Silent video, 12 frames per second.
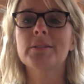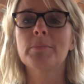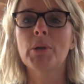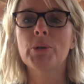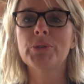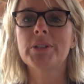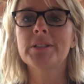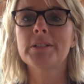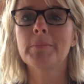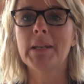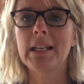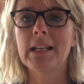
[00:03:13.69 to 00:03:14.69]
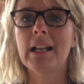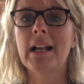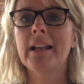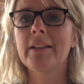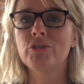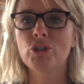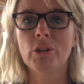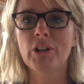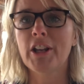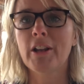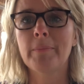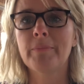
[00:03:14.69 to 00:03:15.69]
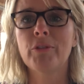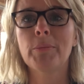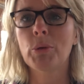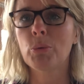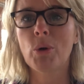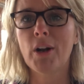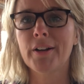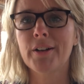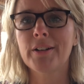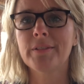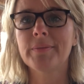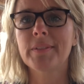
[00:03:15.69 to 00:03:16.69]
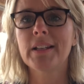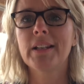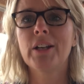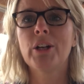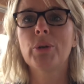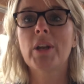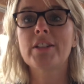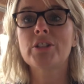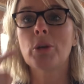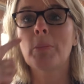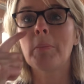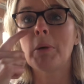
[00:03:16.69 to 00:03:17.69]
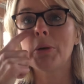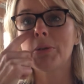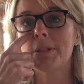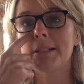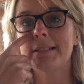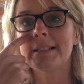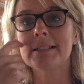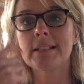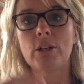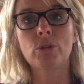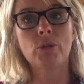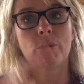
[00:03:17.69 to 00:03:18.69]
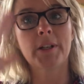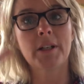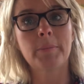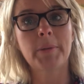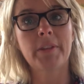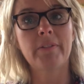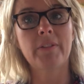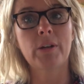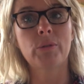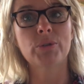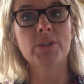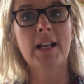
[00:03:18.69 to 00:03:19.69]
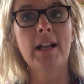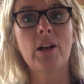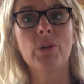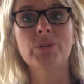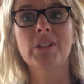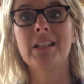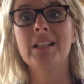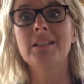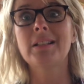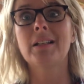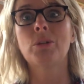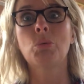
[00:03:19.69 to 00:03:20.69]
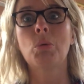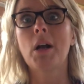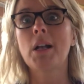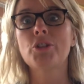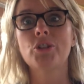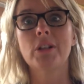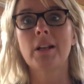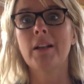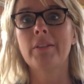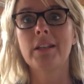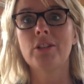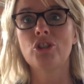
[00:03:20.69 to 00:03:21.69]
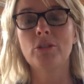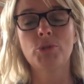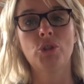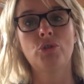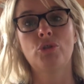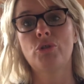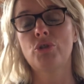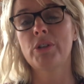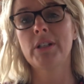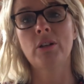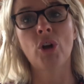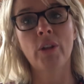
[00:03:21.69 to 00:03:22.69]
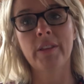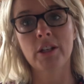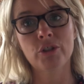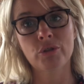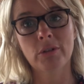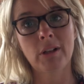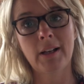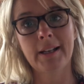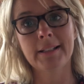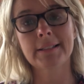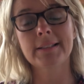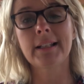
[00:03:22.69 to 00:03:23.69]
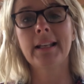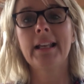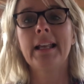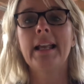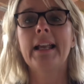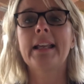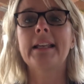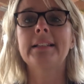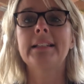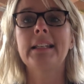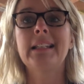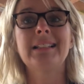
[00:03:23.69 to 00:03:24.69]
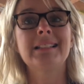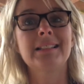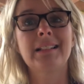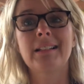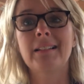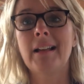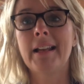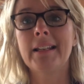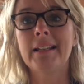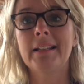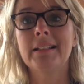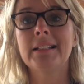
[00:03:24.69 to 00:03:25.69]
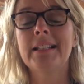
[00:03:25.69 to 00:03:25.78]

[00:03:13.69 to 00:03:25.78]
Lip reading: Moses means "I have drawn him from the water." Okay, so Moses is now growing up in the Pharaoh's house, and he's kind of watching how the Egyptians are treating all the Israelites, and he does not like it.